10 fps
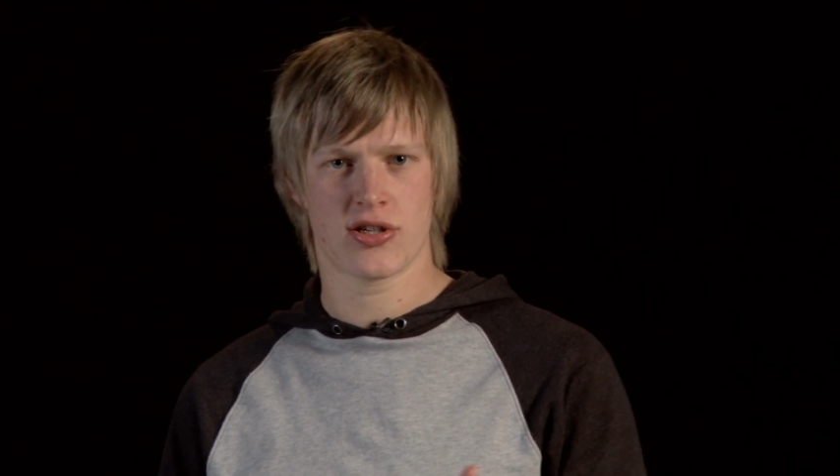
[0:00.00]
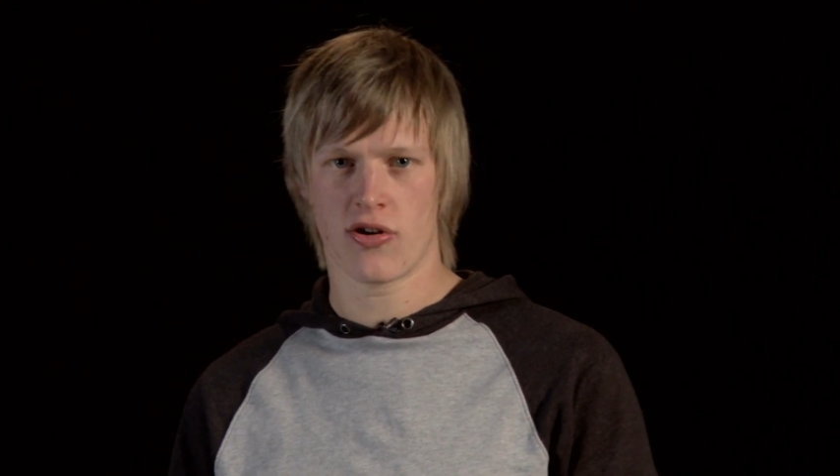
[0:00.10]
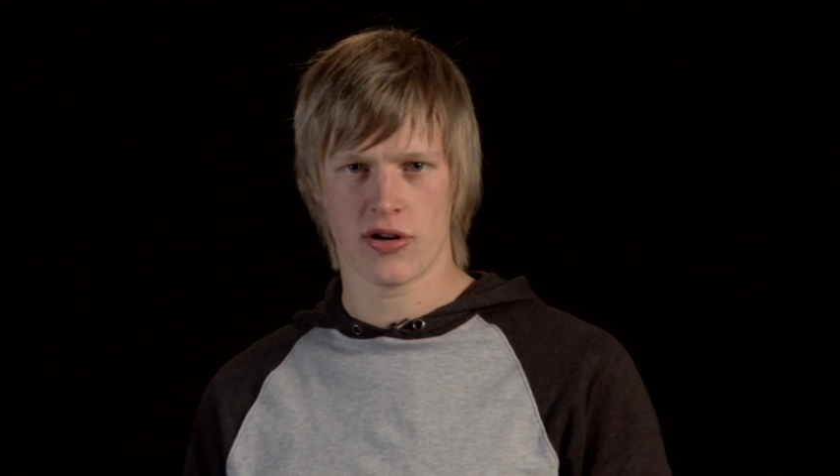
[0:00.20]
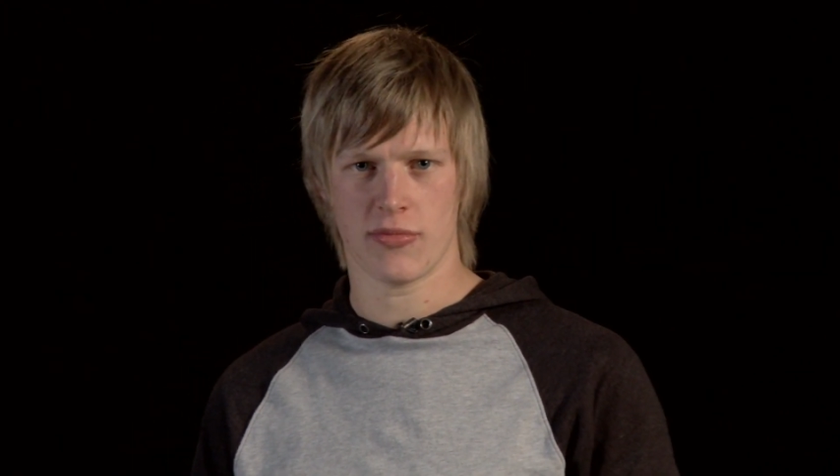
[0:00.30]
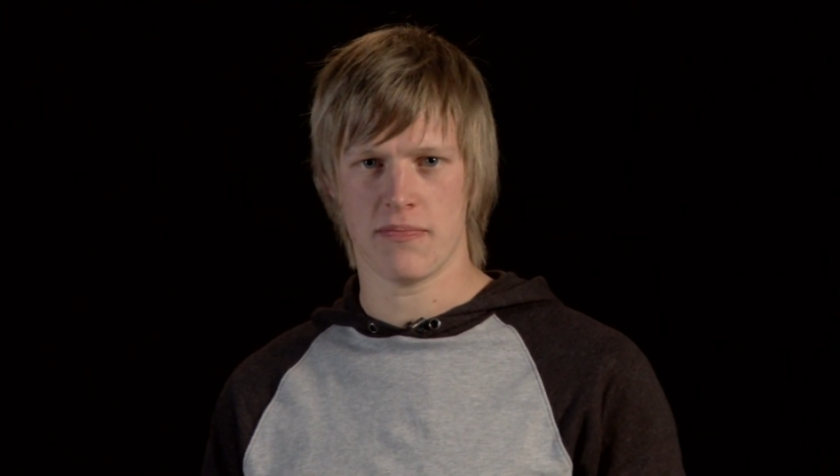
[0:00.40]

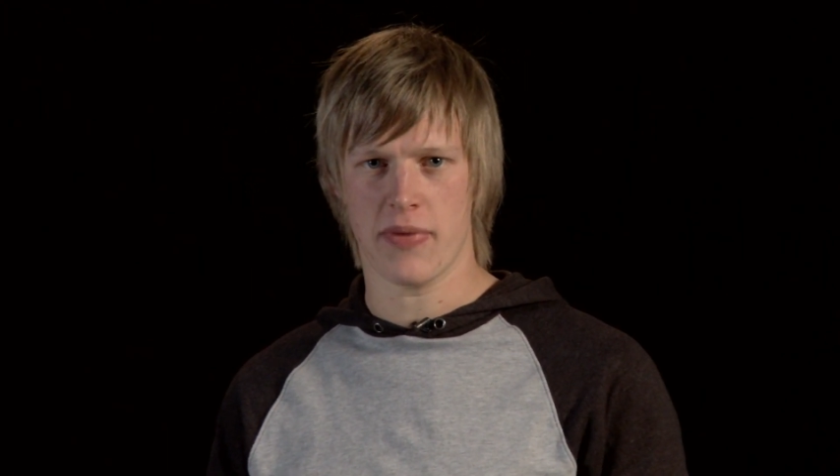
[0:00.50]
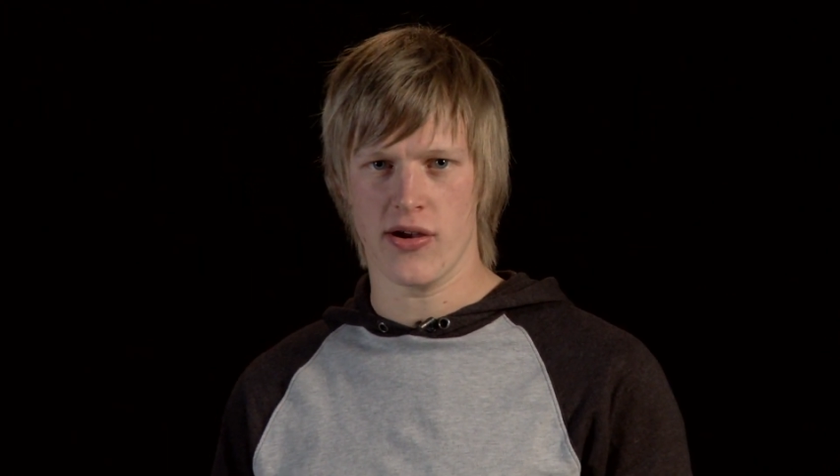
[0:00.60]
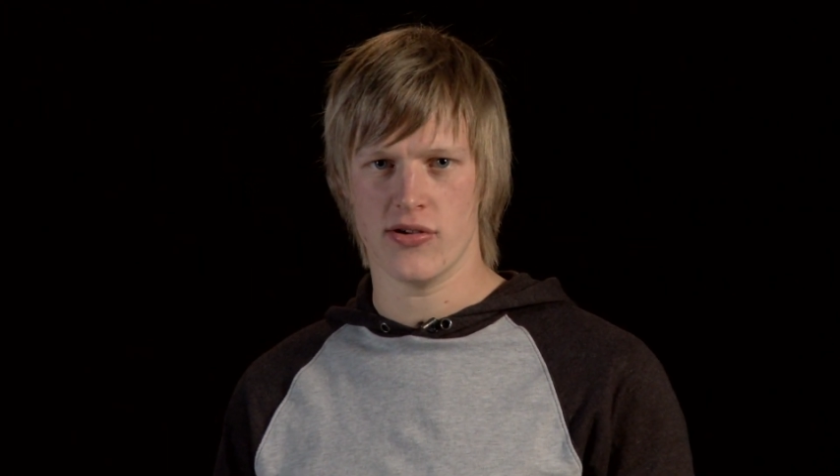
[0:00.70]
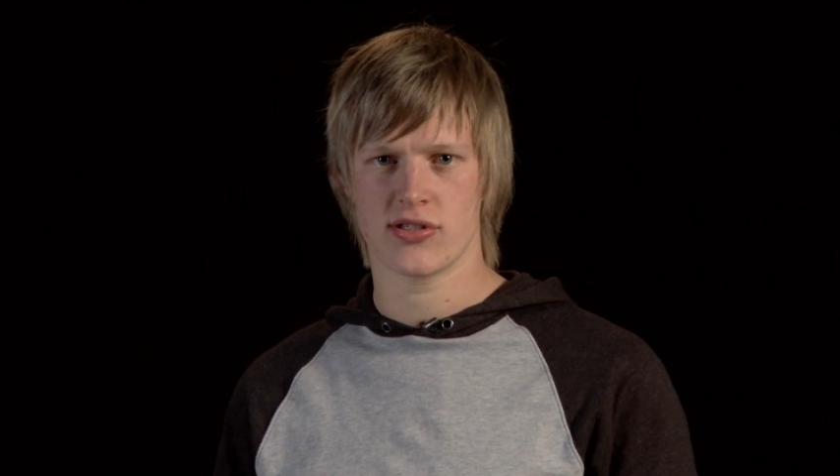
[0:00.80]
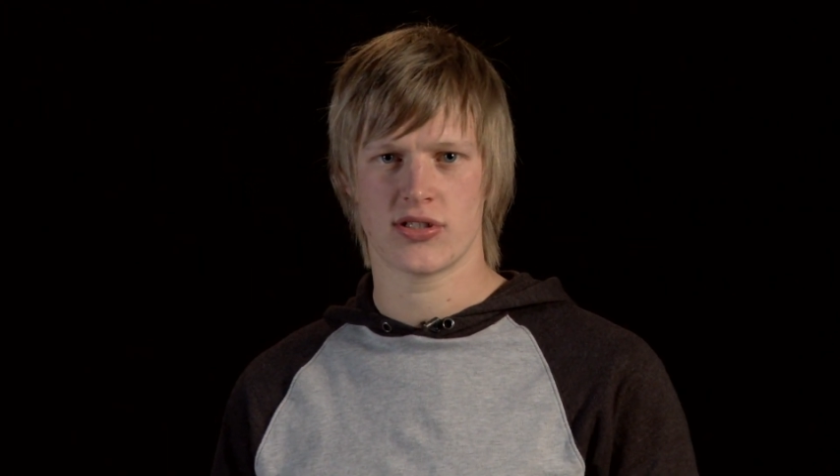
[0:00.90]
tournament
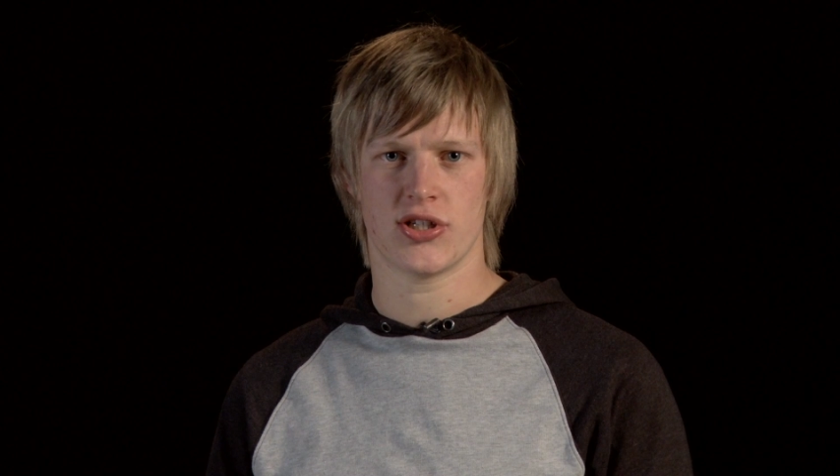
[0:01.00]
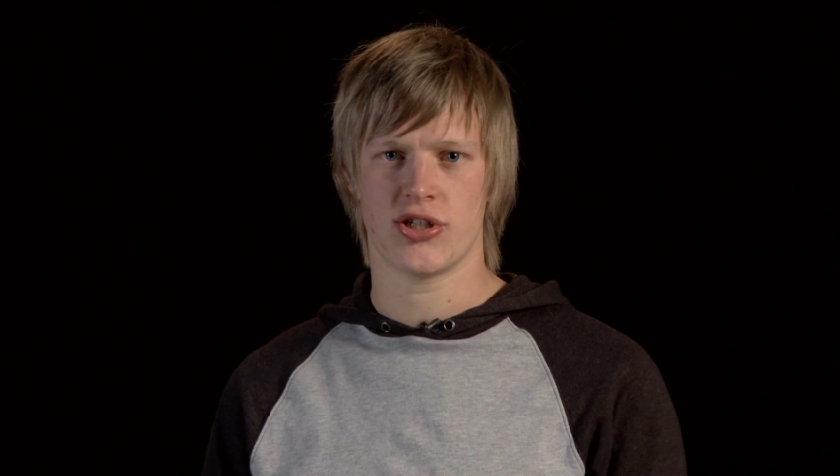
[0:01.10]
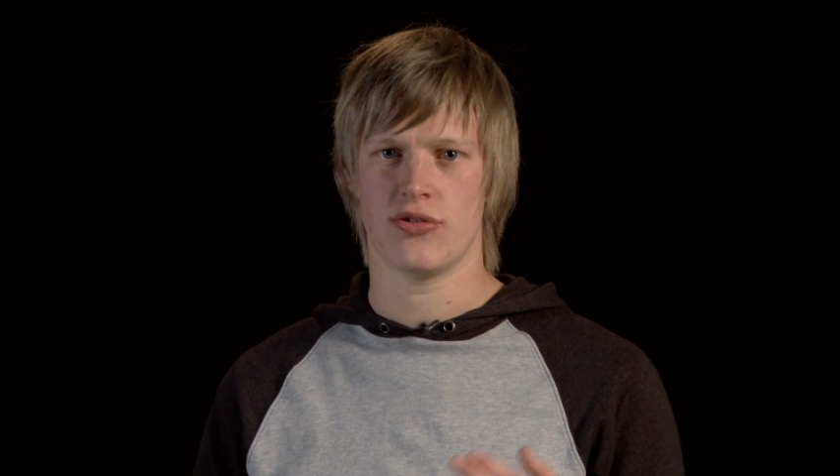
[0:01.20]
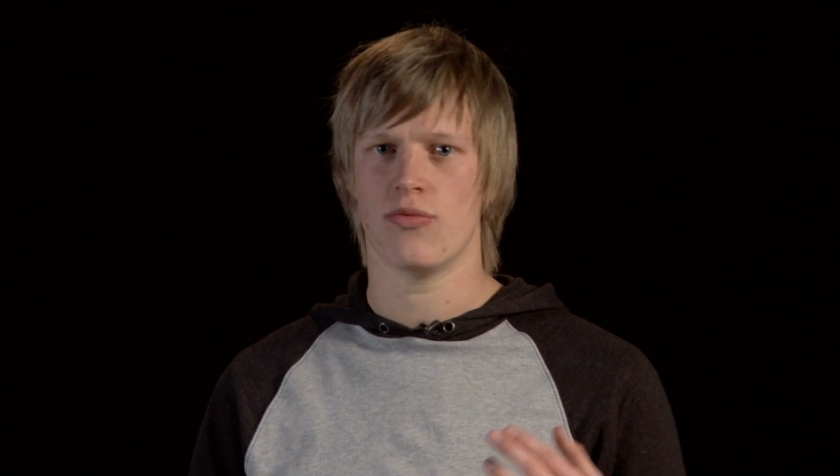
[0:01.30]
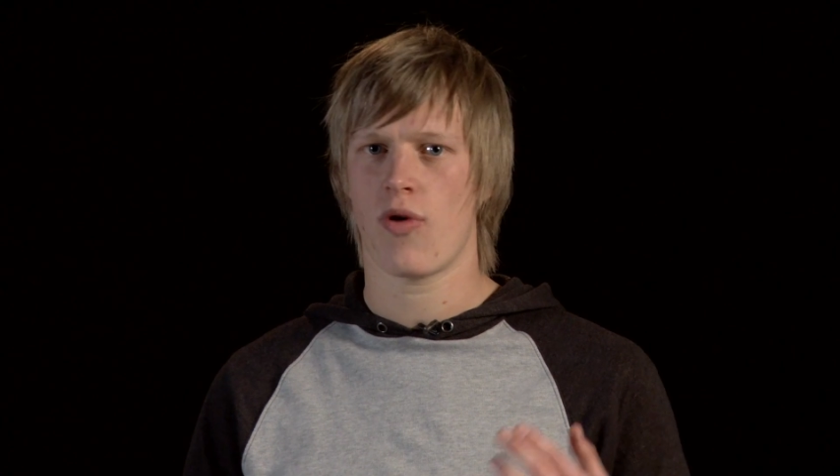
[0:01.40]
bows to shoot